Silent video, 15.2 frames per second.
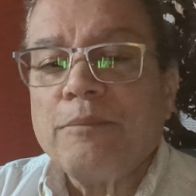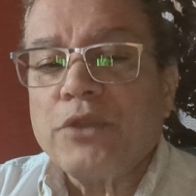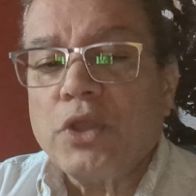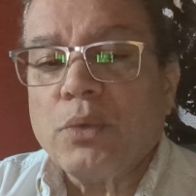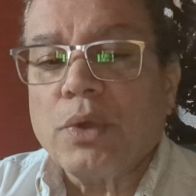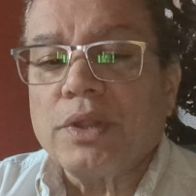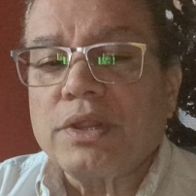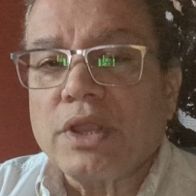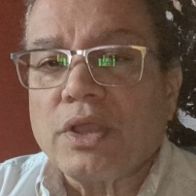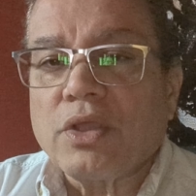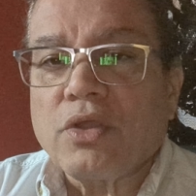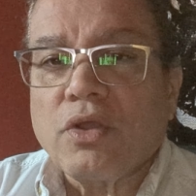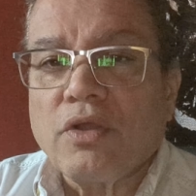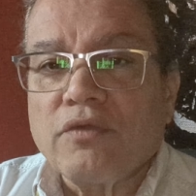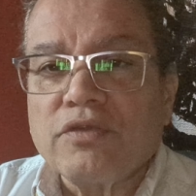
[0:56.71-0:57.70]
You want the
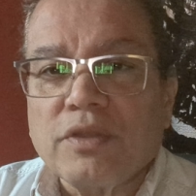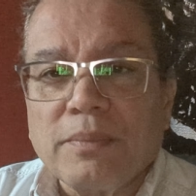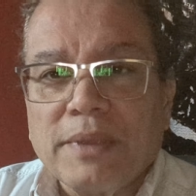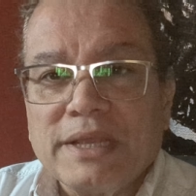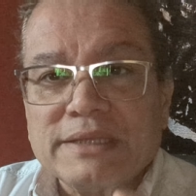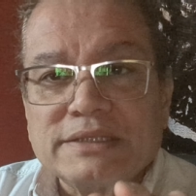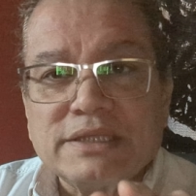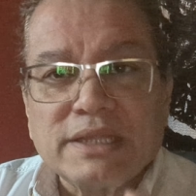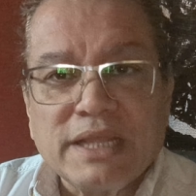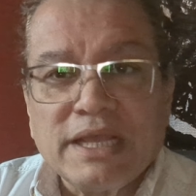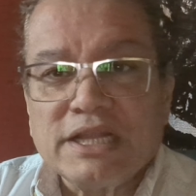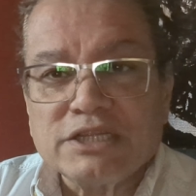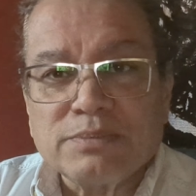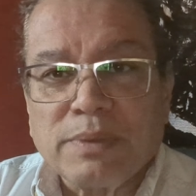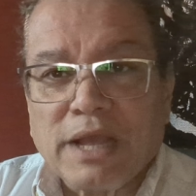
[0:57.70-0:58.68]
kerf to be as
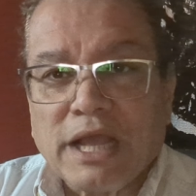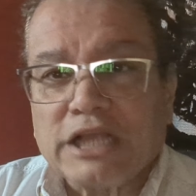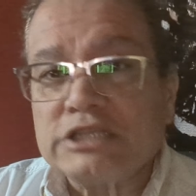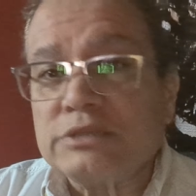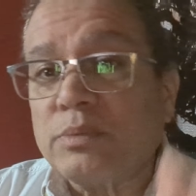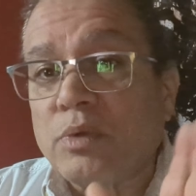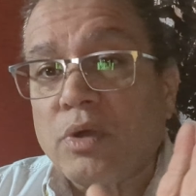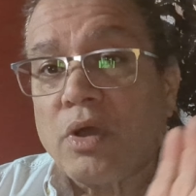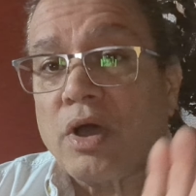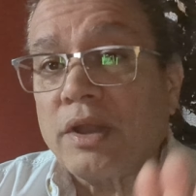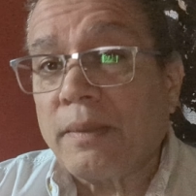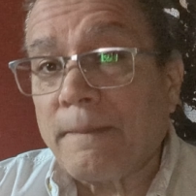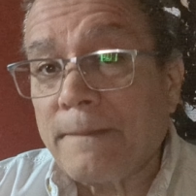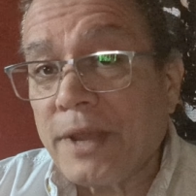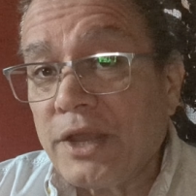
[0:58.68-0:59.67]
thin as possible on
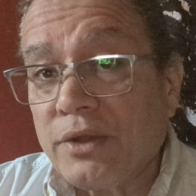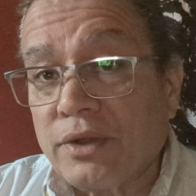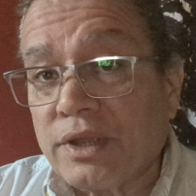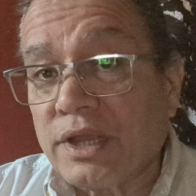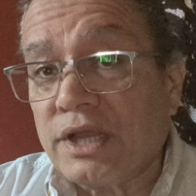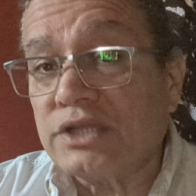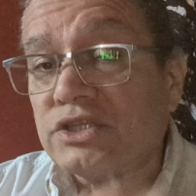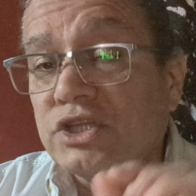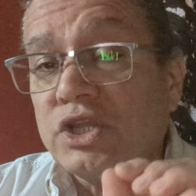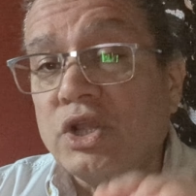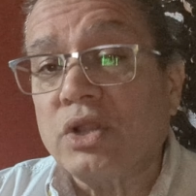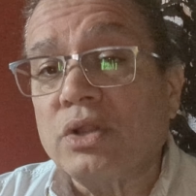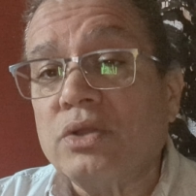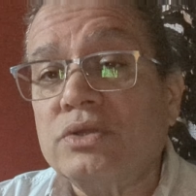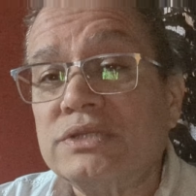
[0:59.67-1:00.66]
a miter cut so
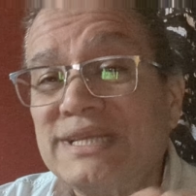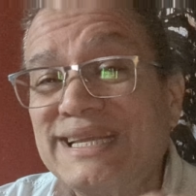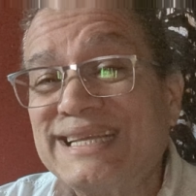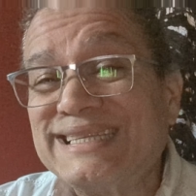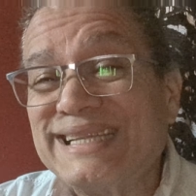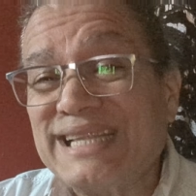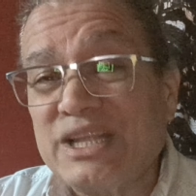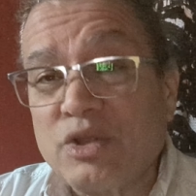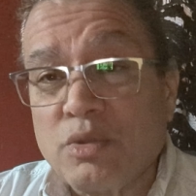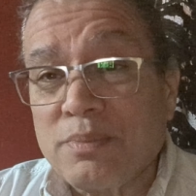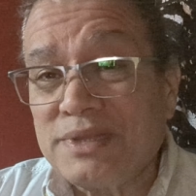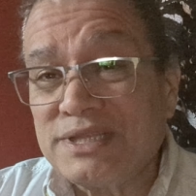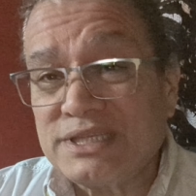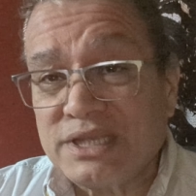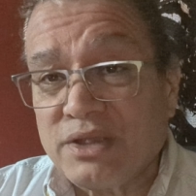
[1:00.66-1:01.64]
you're losing as little
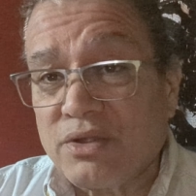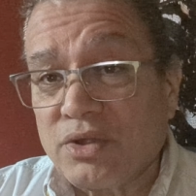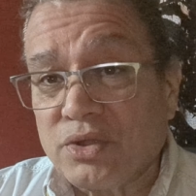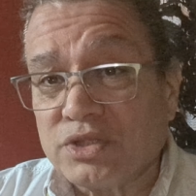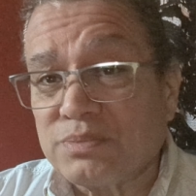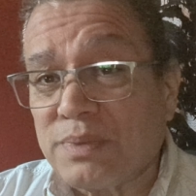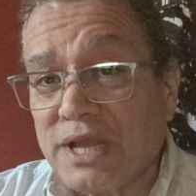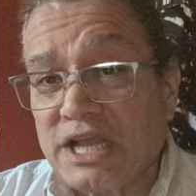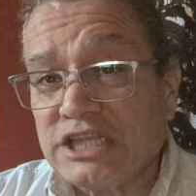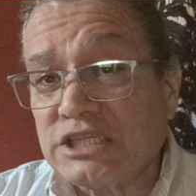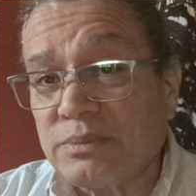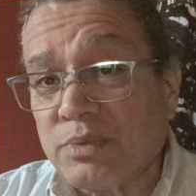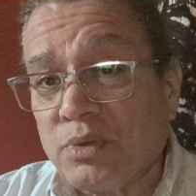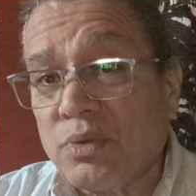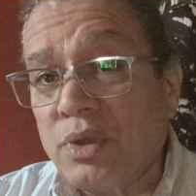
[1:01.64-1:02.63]
material as
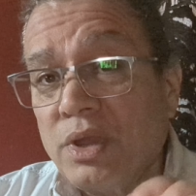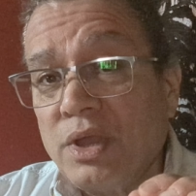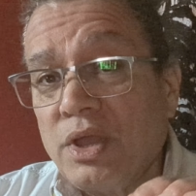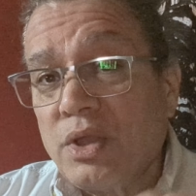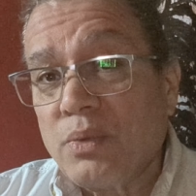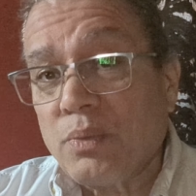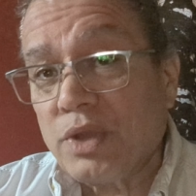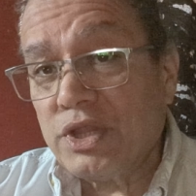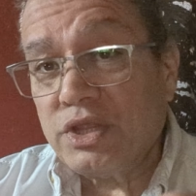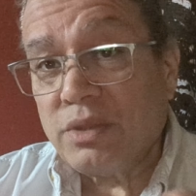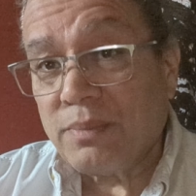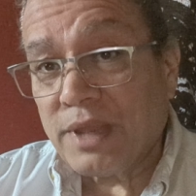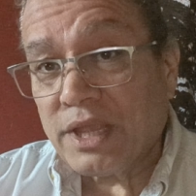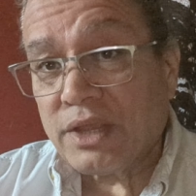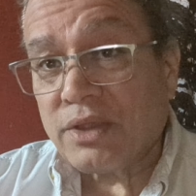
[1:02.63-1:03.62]
possible when you
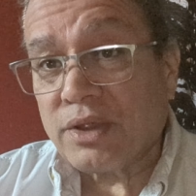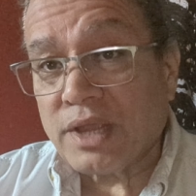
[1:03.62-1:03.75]
make your